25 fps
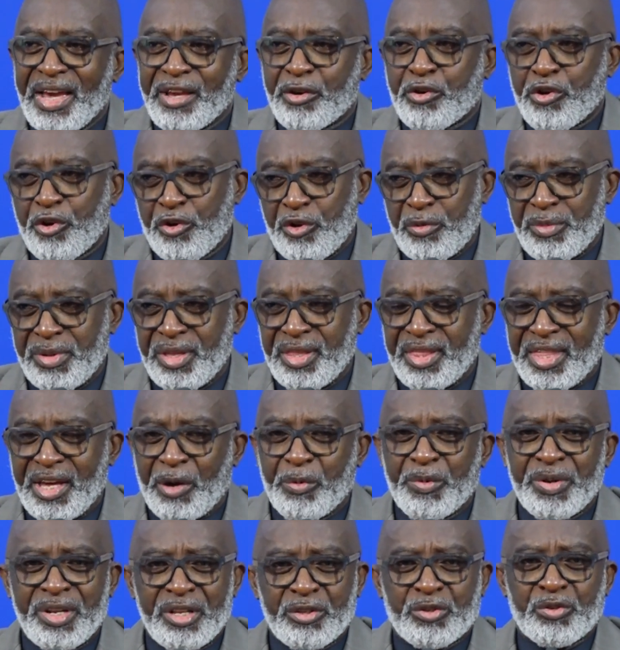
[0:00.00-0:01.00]
economy in
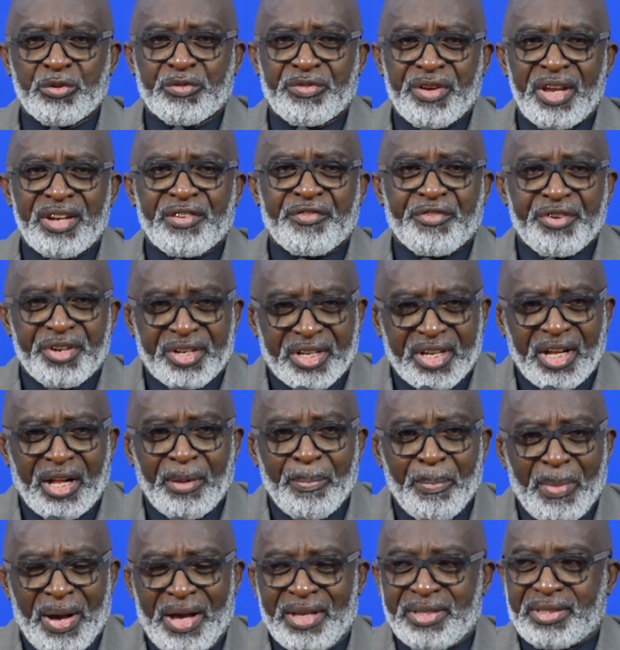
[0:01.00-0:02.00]
that. We need to create
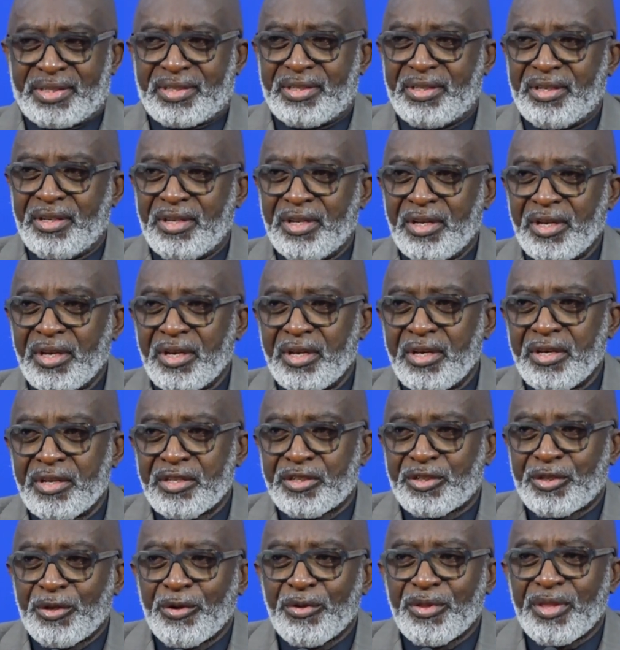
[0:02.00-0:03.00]
critical mass.
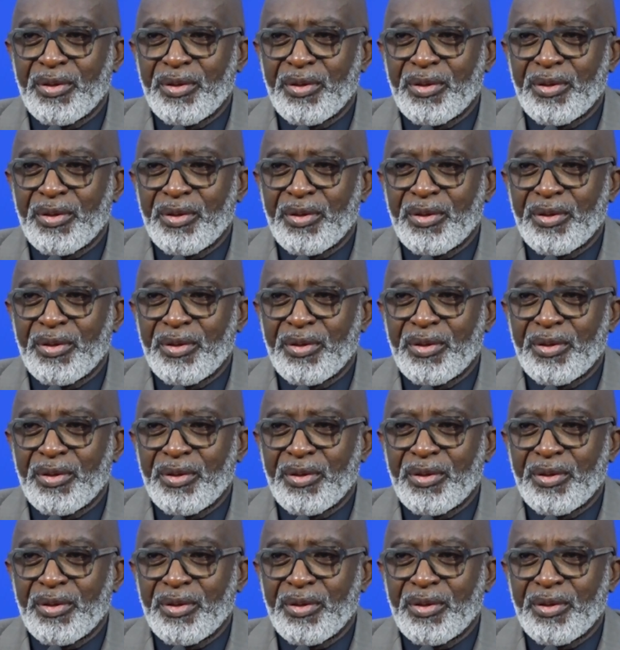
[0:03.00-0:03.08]
So